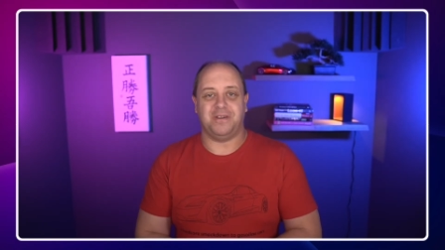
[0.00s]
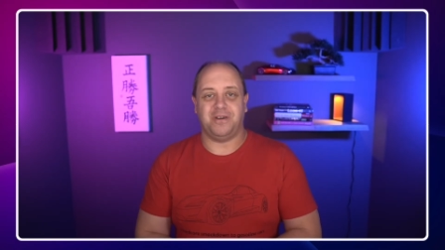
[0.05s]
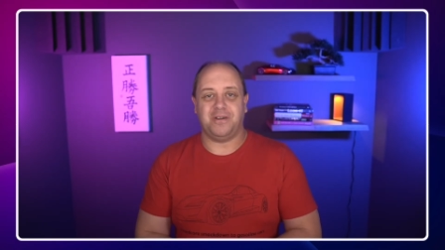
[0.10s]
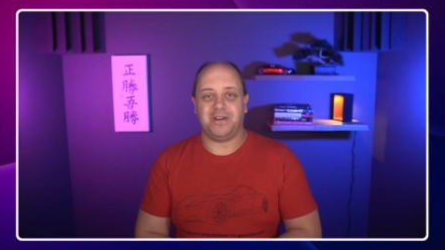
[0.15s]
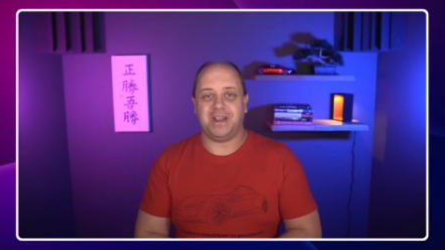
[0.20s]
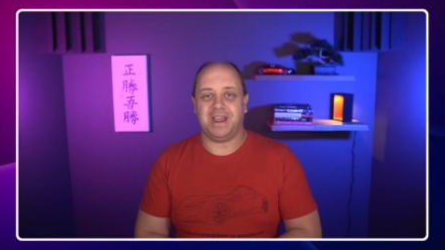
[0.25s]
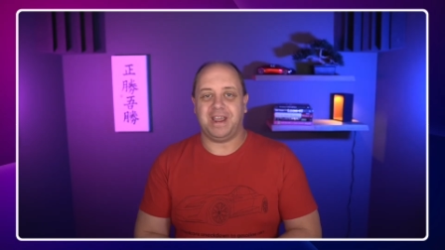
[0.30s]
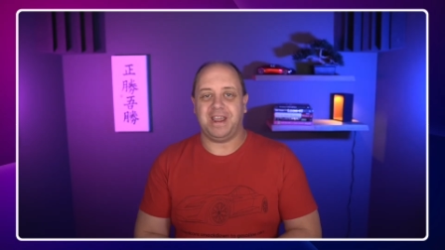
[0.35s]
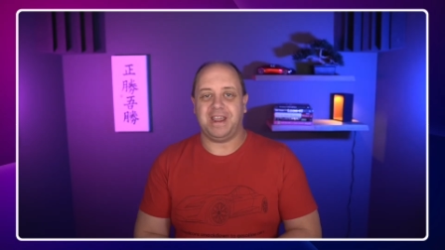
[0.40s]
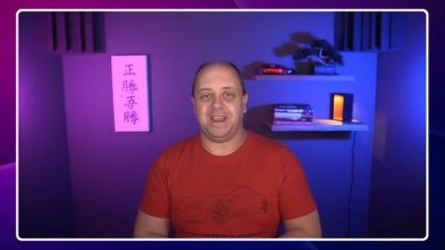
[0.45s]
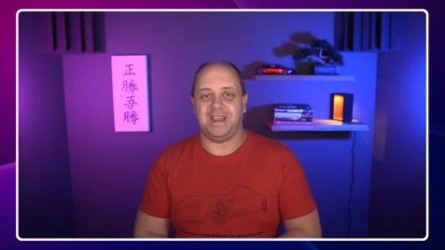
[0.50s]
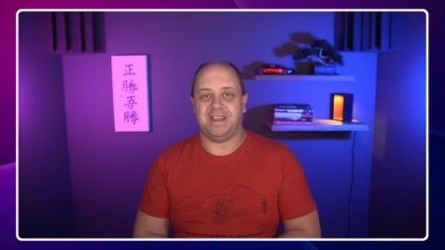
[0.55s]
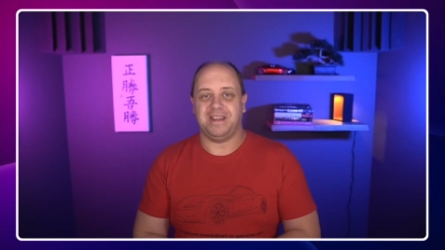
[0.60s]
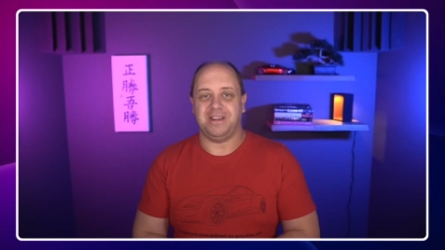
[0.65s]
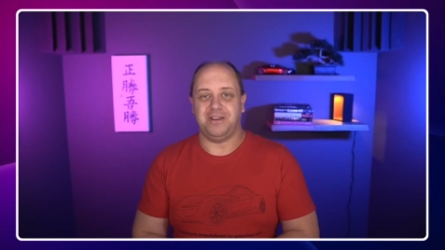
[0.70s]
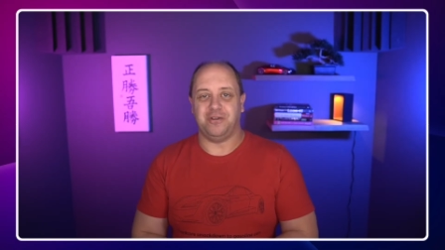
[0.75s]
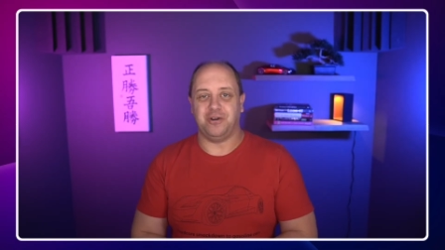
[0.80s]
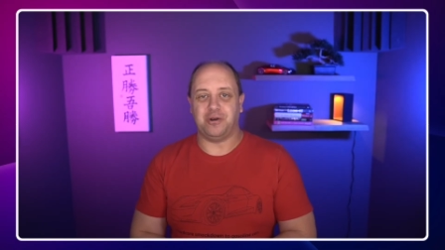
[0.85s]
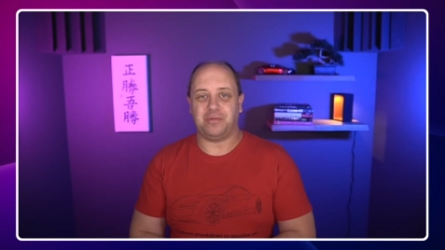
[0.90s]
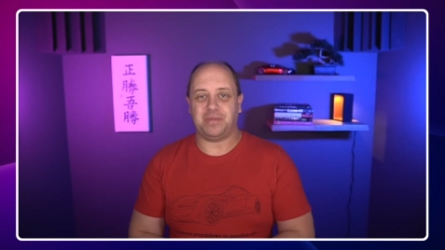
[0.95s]
Okay,
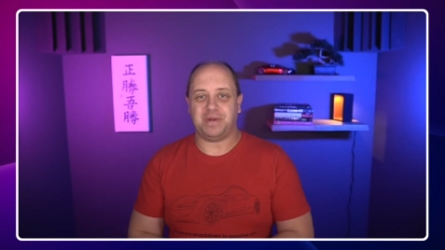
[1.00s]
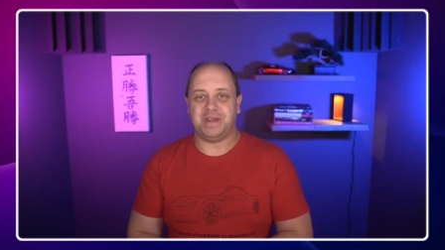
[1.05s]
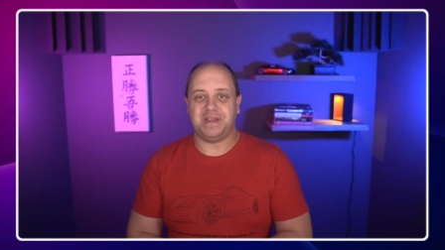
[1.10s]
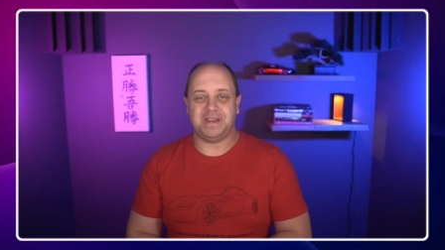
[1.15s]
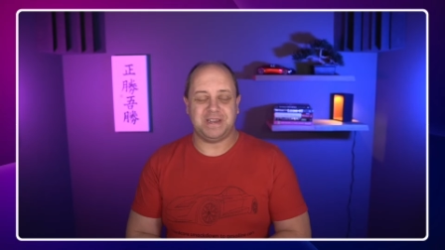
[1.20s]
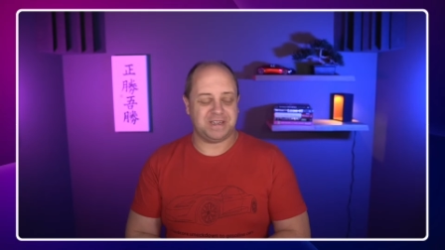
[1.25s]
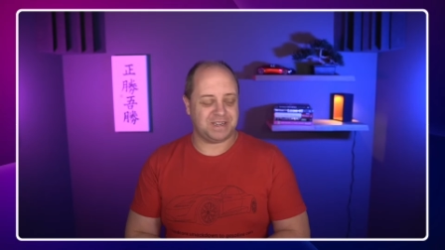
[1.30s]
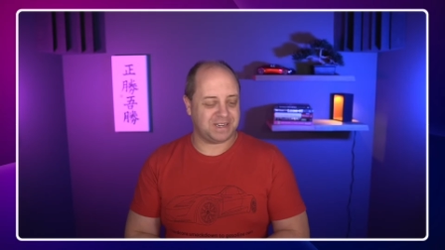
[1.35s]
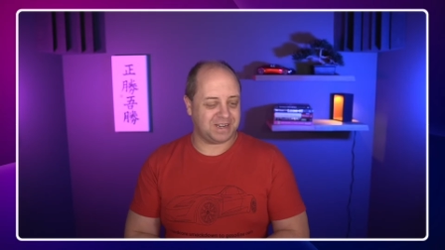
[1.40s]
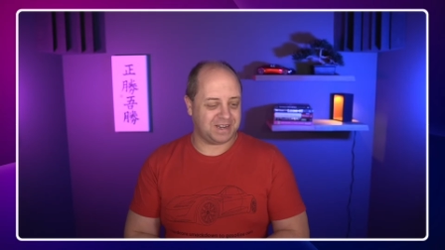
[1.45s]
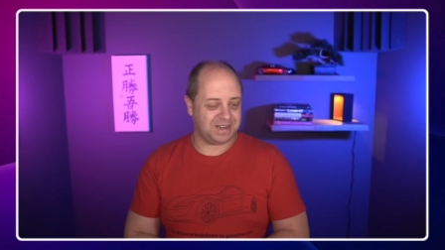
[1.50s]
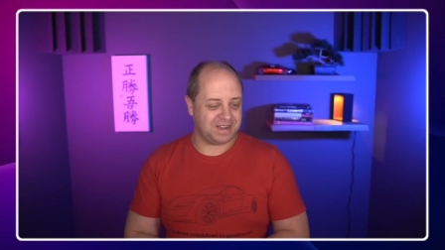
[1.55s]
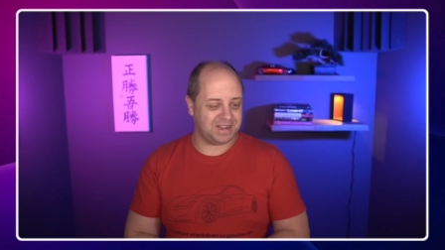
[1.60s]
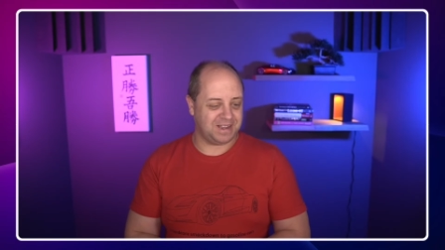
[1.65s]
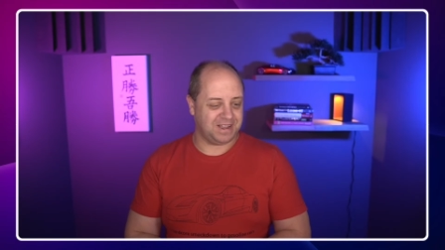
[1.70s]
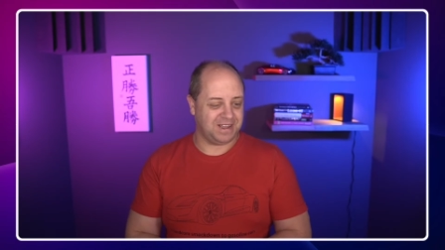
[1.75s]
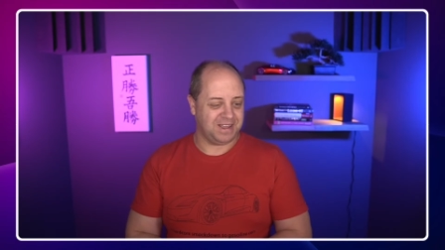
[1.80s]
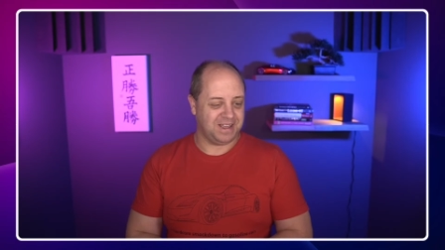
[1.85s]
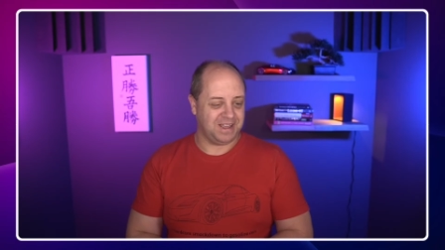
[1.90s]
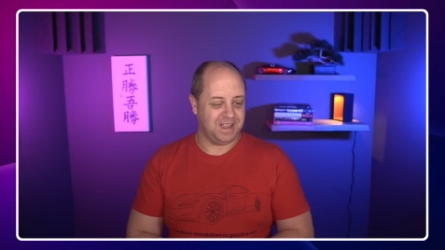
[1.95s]
Europe is
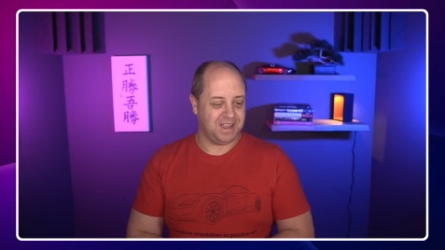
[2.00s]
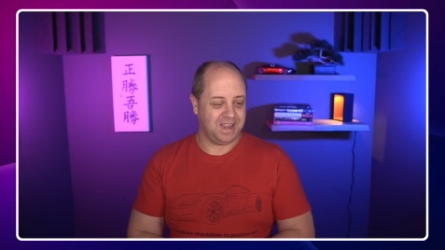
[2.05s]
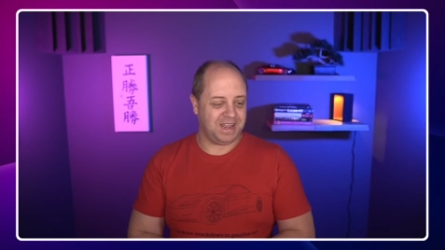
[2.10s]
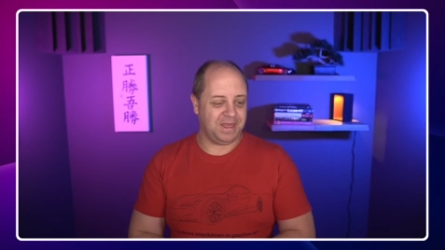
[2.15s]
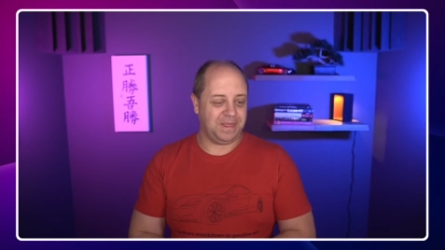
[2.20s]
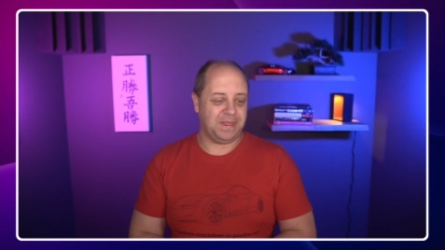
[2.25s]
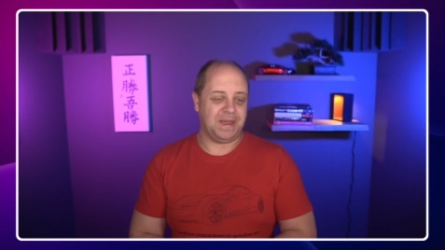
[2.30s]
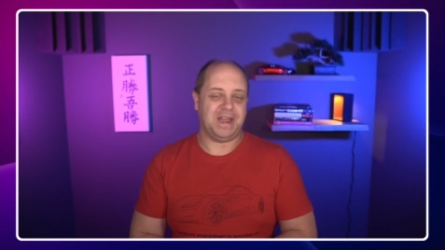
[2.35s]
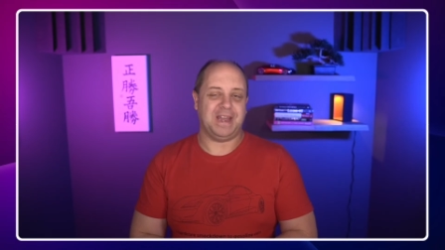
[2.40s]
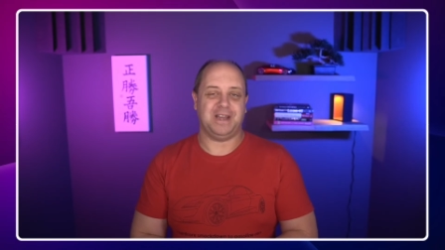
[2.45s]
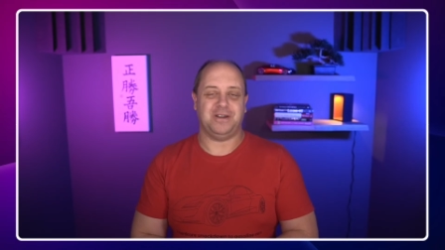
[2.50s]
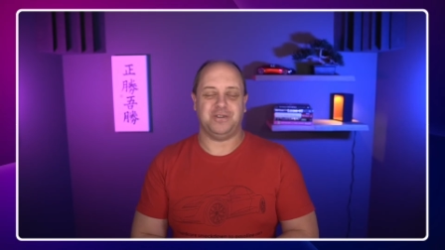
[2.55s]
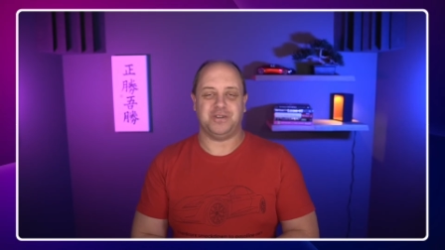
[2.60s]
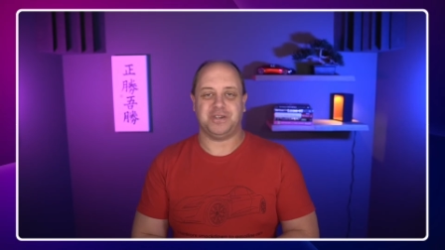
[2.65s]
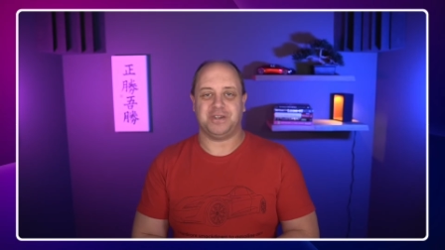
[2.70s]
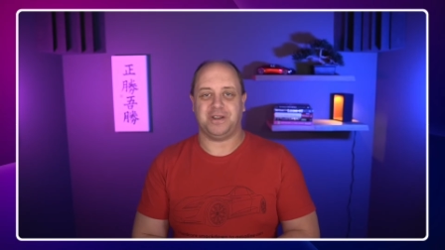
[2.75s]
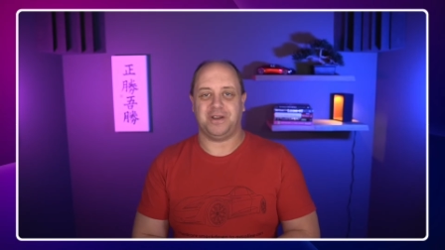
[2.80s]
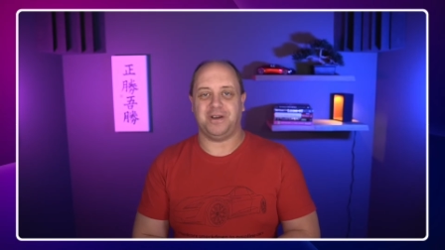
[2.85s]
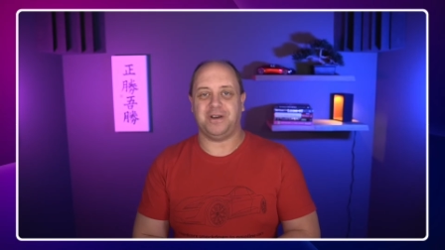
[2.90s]
uh, in the house.